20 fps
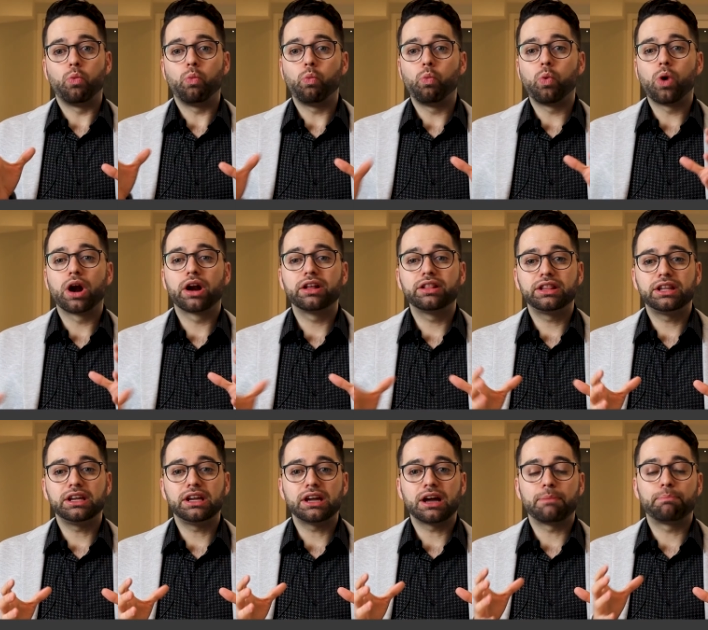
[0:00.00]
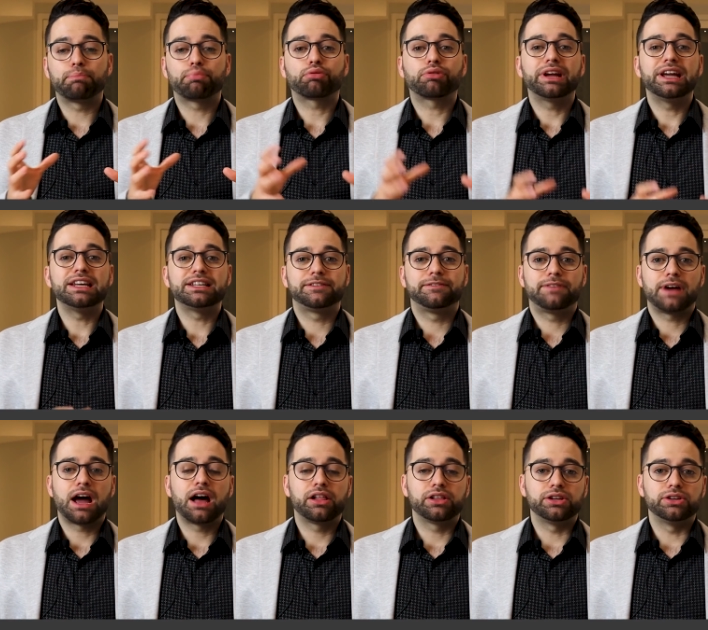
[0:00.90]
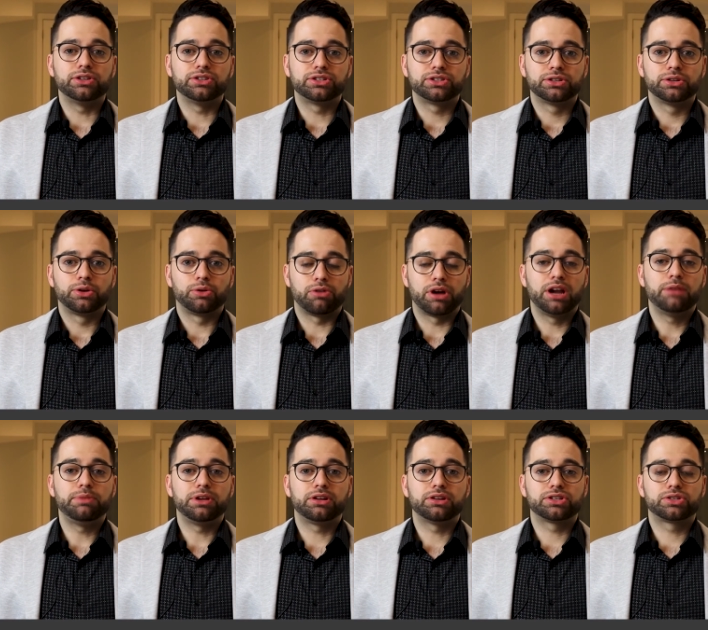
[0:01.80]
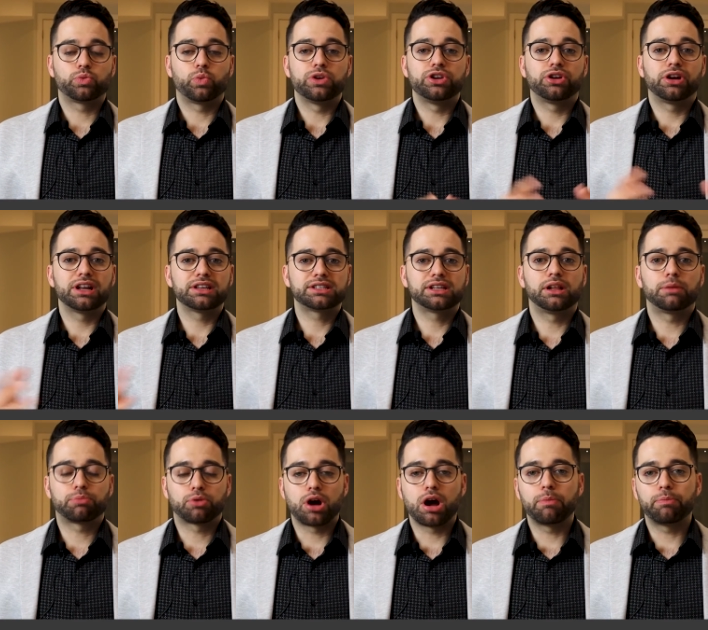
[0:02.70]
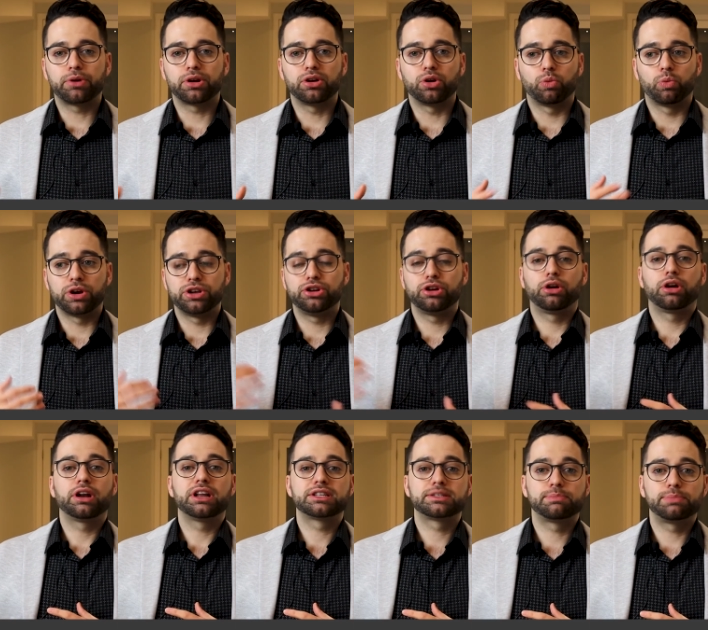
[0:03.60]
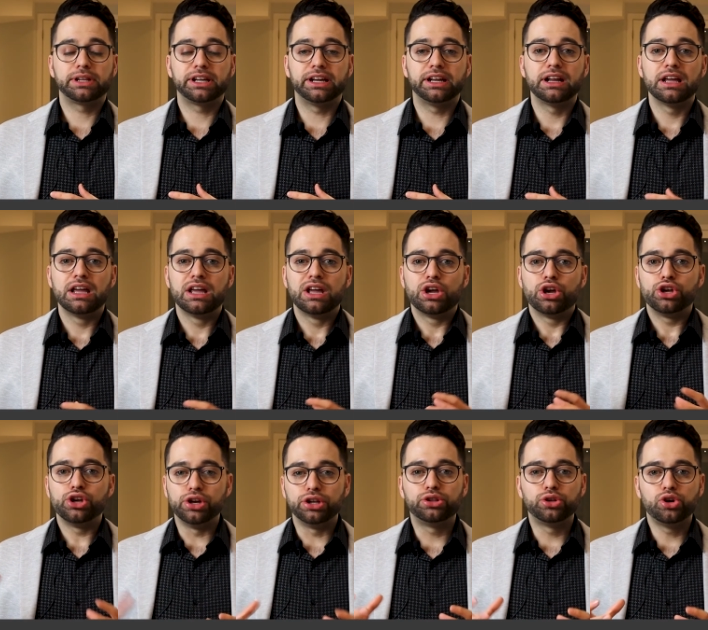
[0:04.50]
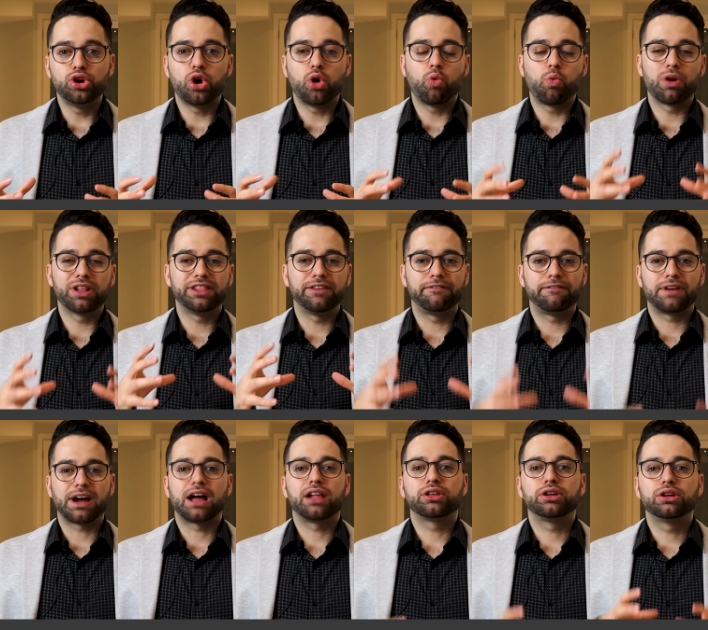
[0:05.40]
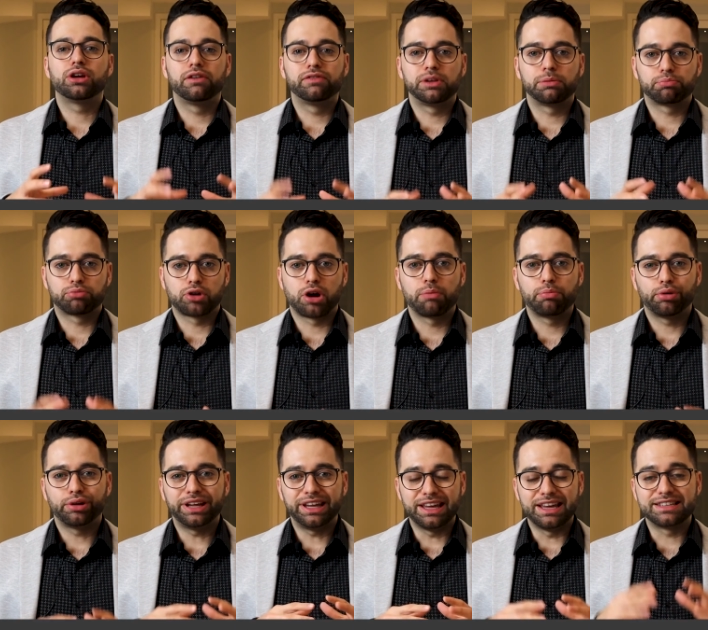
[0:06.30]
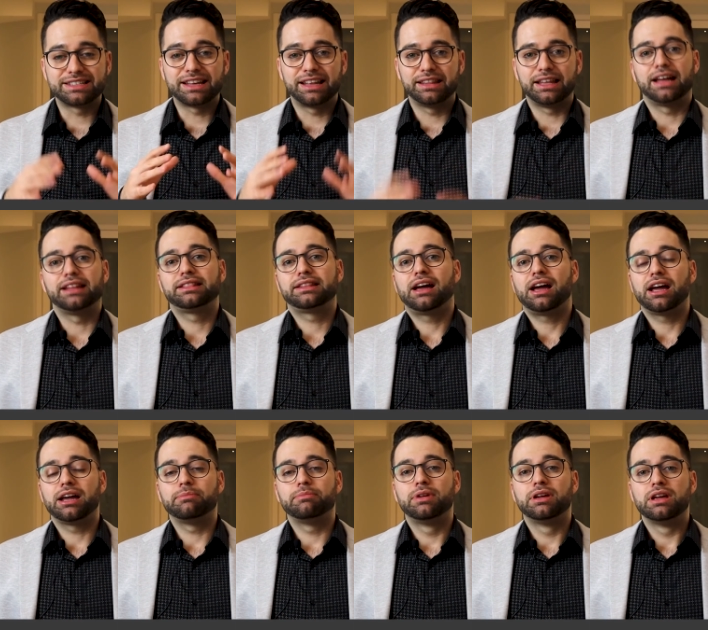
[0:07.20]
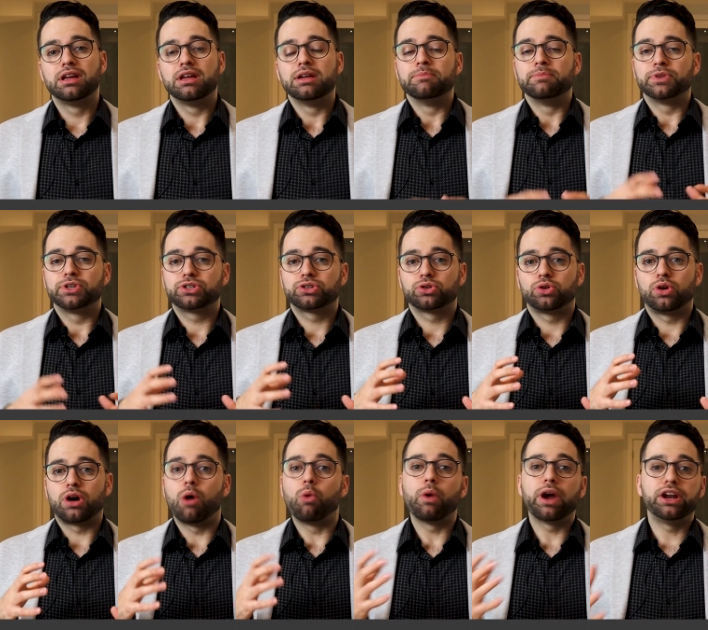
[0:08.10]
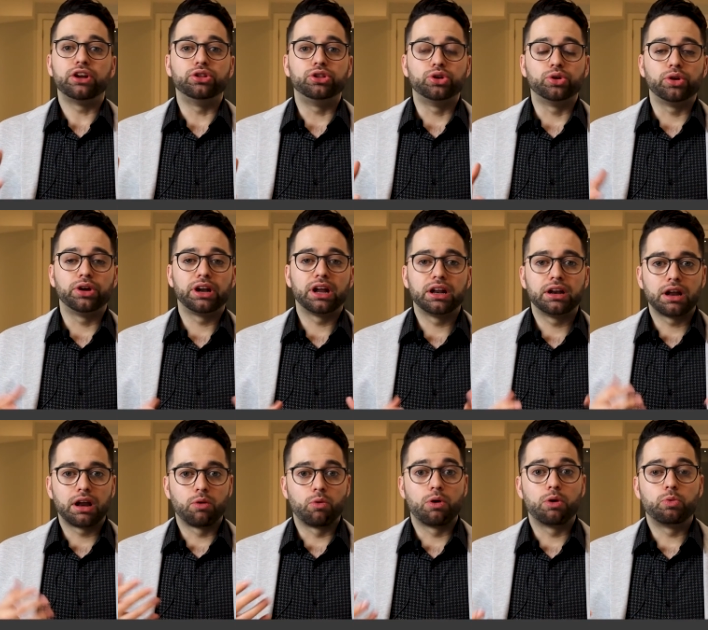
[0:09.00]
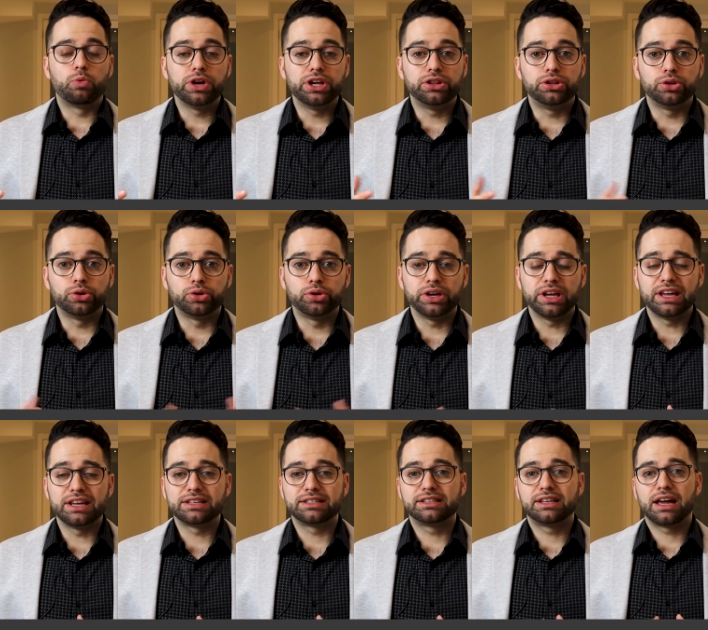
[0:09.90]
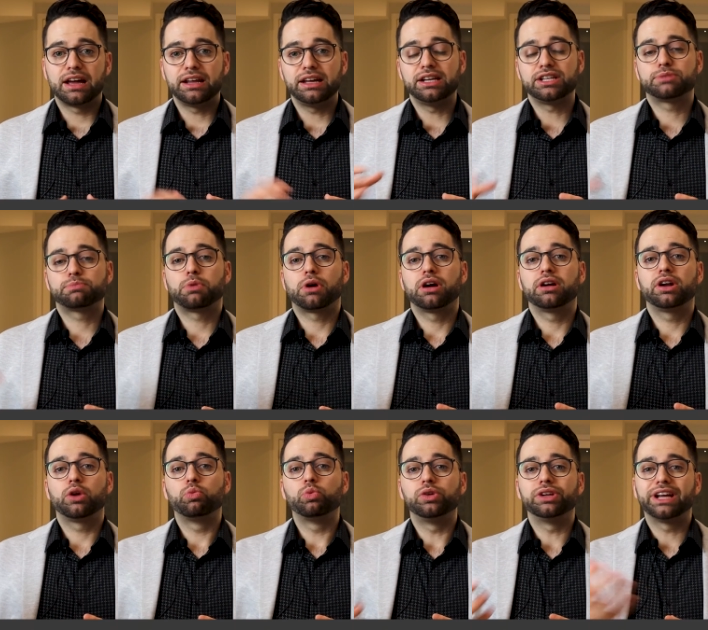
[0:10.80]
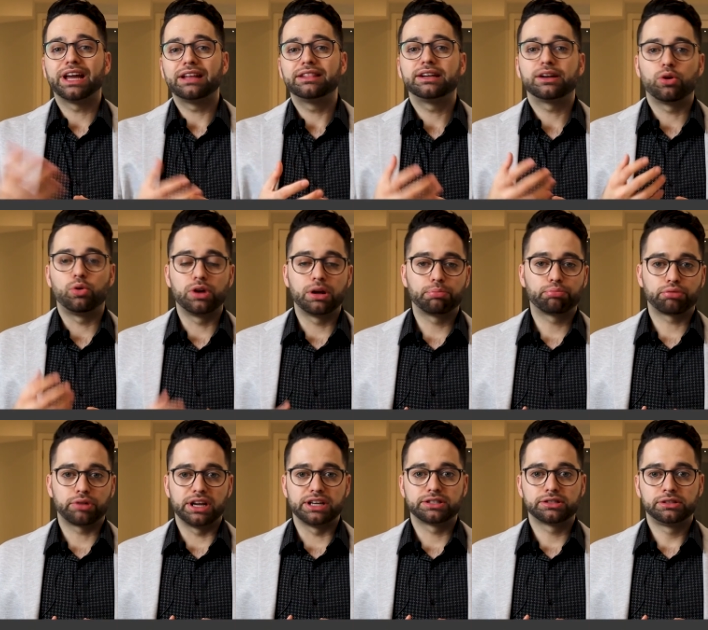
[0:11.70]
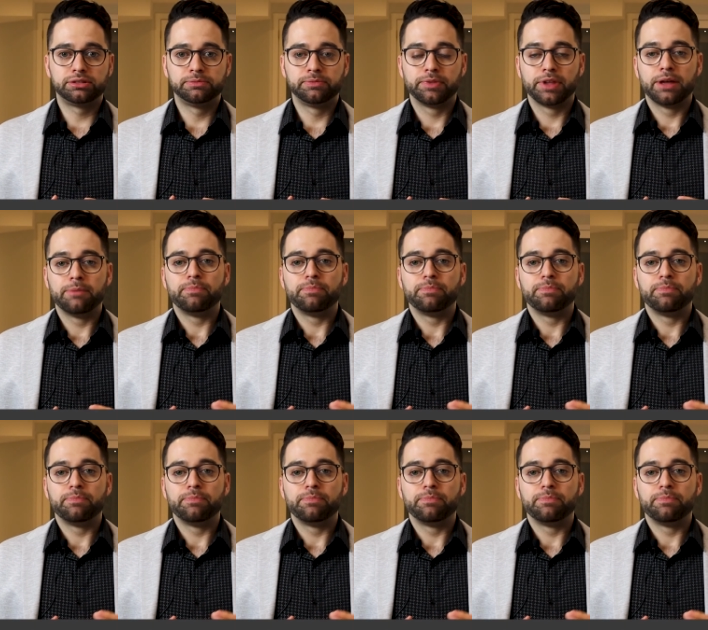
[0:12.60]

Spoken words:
What are the appraised values, right? Because when you're gonna sell a property or when you're gonna split, you need to know what the value of the property is at that time. So a way to do it, and what we do, is that each partner will get their own appraisal,